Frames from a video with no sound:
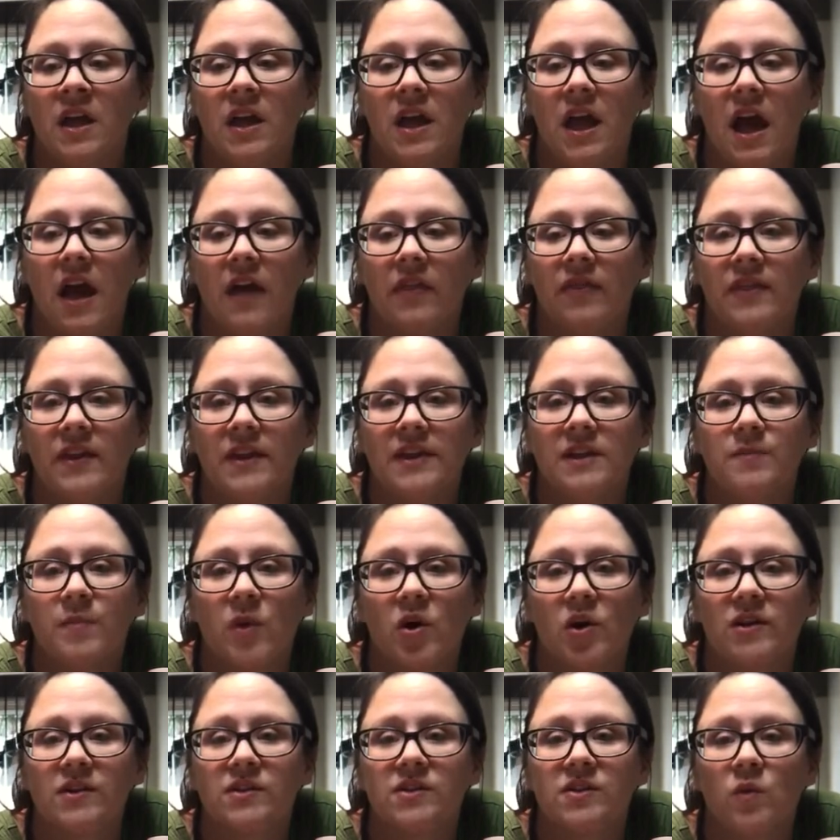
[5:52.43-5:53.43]
And this
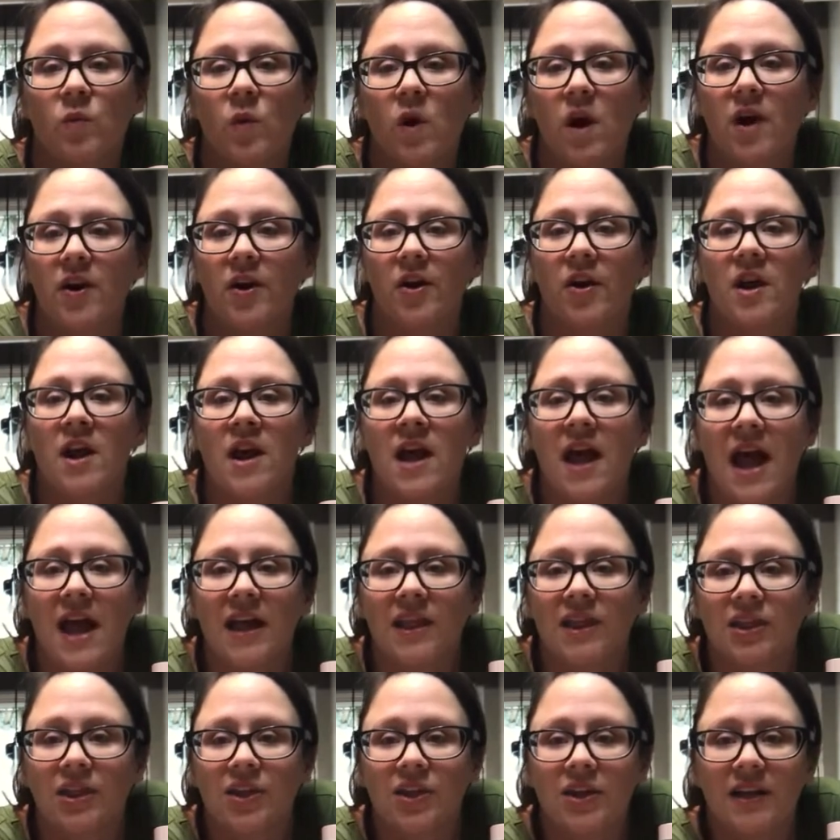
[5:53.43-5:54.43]
part's the water.
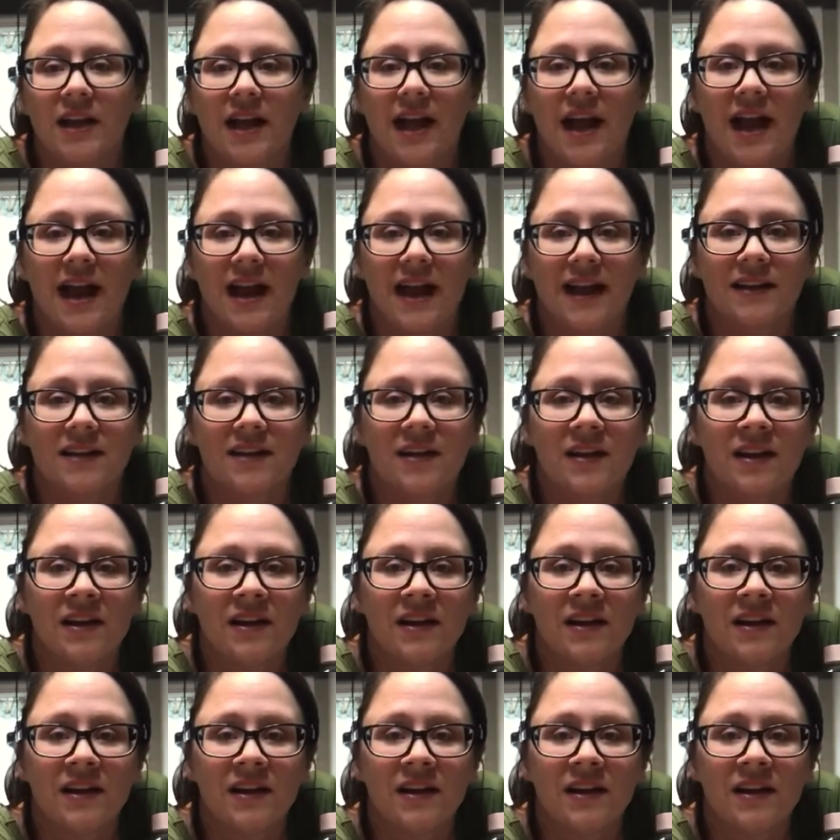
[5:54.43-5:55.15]
And look at